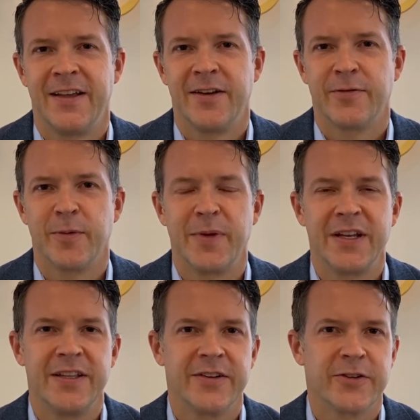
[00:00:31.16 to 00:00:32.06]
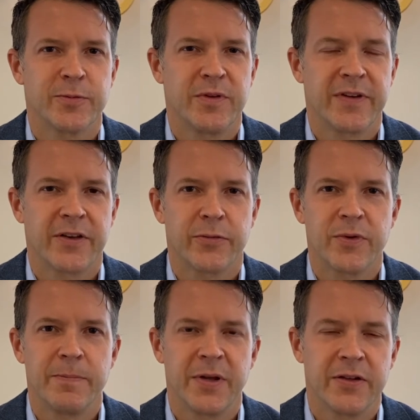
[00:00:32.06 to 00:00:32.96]
For many years, we've had
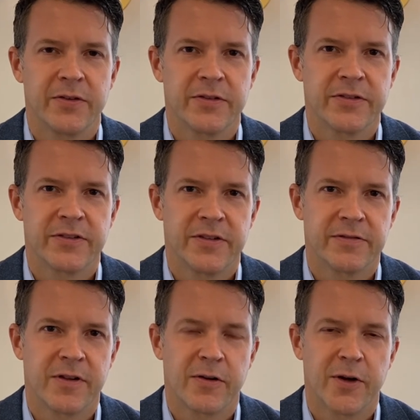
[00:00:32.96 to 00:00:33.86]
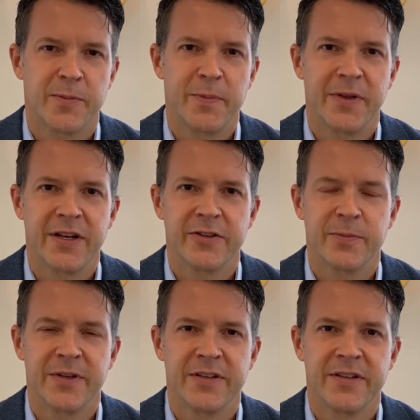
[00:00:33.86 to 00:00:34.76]
three pillars of glaucoma
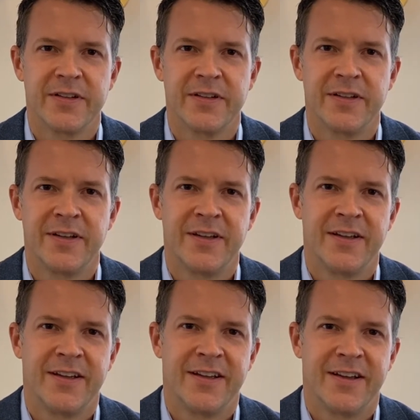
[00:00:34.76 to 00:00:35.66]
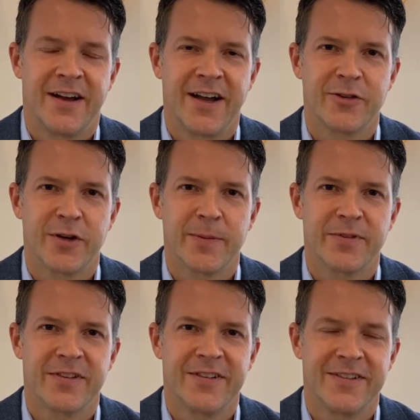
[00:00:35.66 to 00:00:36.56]
management: eye
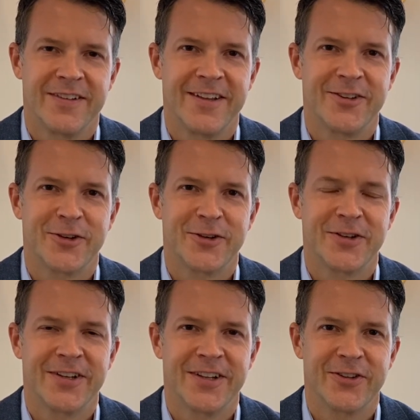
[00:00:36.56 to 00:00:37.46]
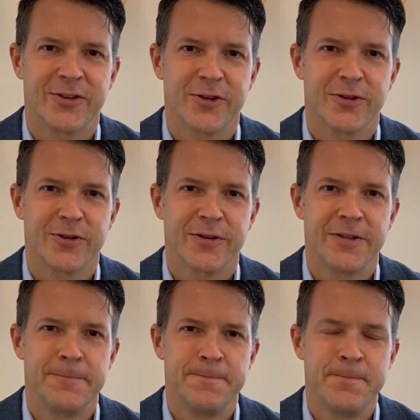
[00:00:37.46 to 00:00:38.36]
drops, laser, and
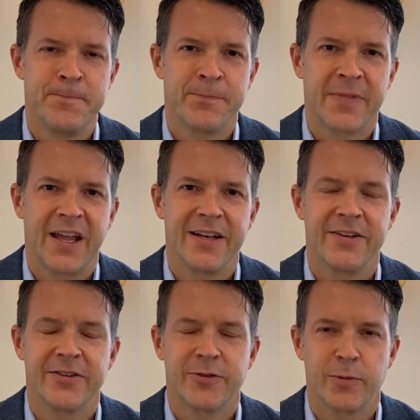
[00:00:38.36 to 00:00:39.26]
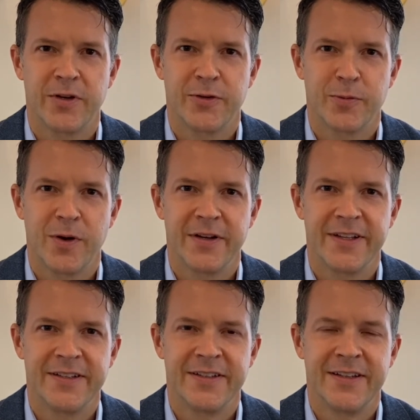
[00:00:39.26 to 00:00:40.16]
surgery. And in
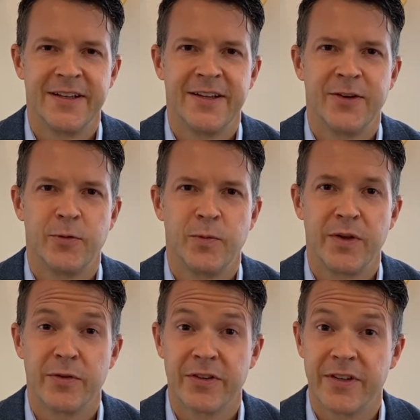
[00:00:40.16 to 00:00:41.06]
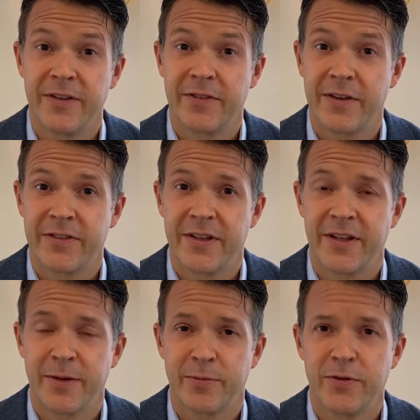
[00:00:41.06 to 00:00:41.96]
2020, we received
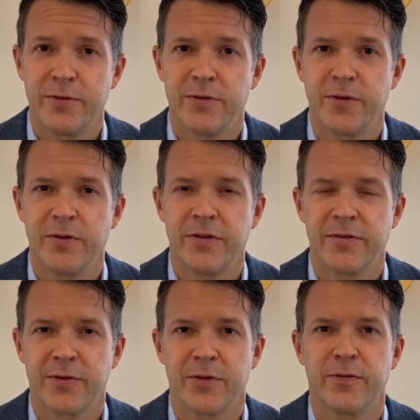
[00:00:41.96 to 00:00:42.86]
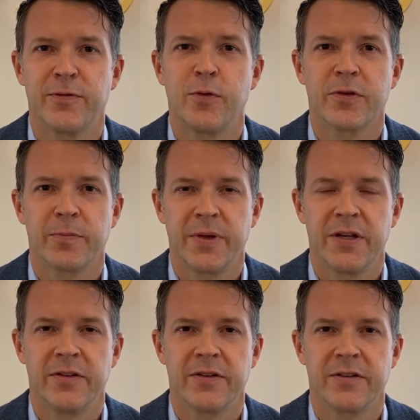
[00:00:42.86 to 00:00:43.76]
FDA approval for the fourth
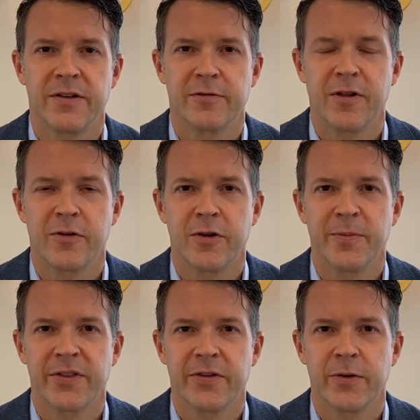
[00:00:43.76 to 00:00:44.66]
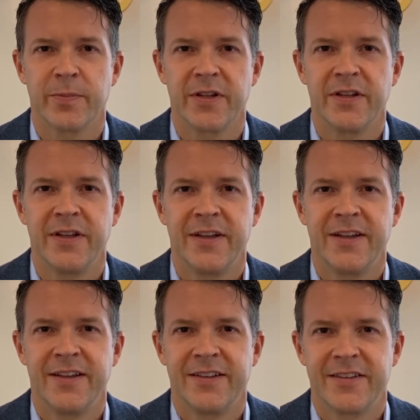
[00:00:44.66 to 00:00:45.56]
pillar of glaucoma therapy,
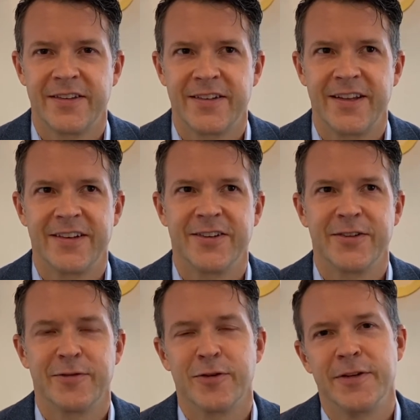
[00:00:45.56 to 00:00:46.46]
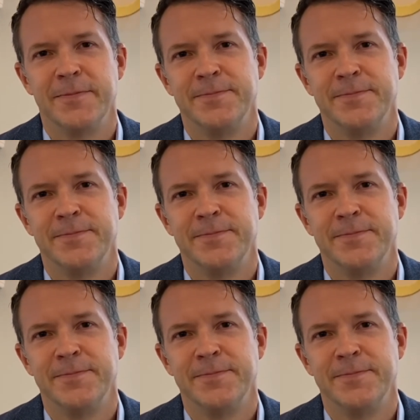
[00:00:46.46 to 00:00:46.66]
sustained delivery.